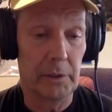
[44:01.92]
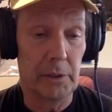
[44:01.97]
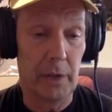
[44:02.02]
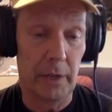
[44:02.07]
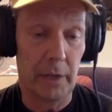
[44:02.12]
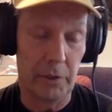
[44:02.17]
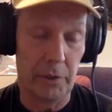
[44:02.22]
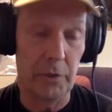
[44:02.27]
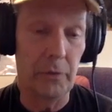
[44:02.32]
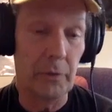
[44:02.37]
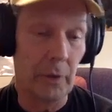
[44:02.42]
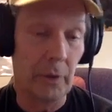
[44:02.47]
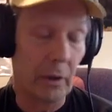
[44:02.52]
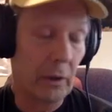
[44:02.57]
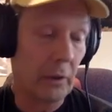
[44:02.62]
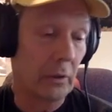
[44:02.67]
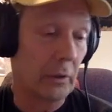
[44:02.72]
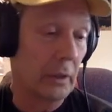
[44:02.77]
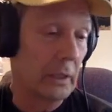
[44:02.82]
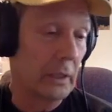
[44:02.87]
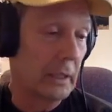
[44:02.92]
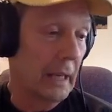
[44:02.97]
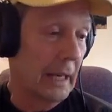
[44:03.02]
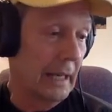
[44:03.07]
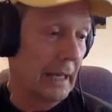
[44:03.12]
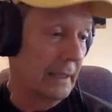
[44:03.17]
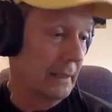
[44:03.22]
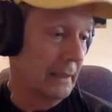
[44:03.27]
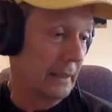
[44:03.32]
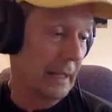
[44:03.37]
as you know, and
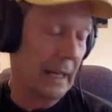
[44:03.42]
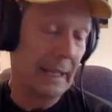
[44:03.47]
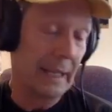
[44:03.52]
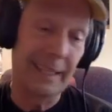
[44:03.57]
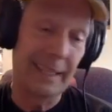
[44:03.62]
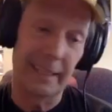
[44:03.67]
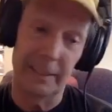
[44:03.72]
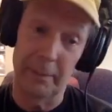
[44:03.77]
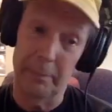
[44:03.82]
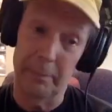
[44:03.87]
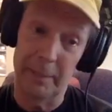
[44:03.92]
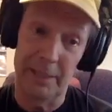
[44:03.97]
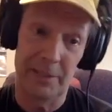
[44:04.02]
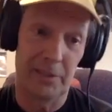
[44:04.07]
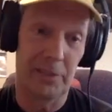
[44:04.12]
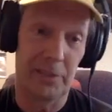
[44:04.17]
I think the best